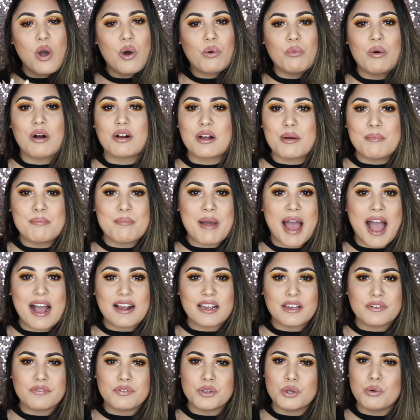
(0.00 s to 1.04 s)
Welcome
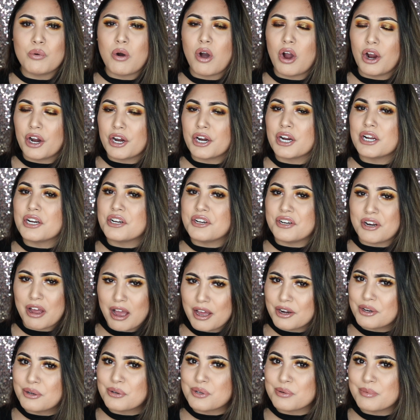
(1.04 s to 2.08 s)
back if you are
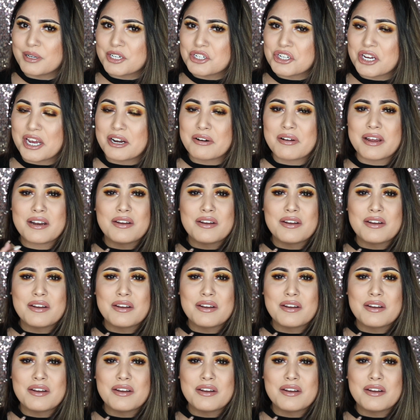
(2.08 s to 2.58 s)
not new to my channel.